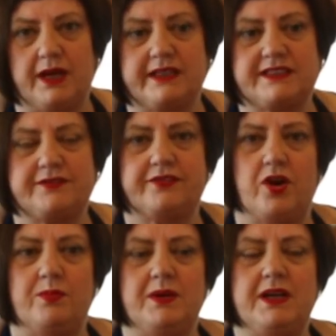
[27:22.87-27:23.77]
It's
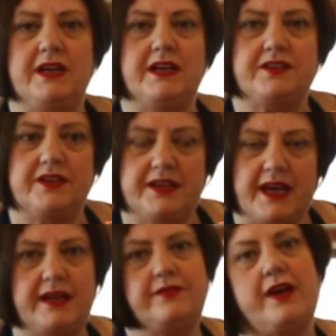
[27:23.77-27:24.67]
from the
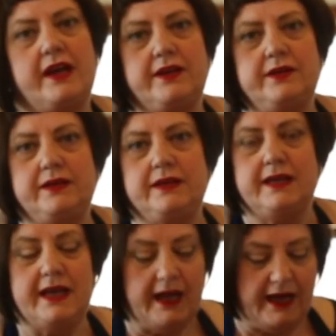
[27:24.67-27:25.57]
Nay Valley,
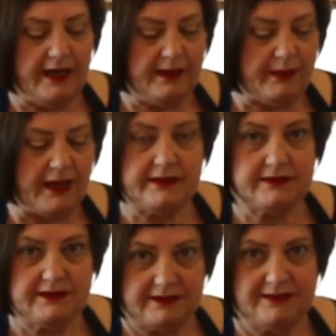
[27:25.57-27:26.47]
and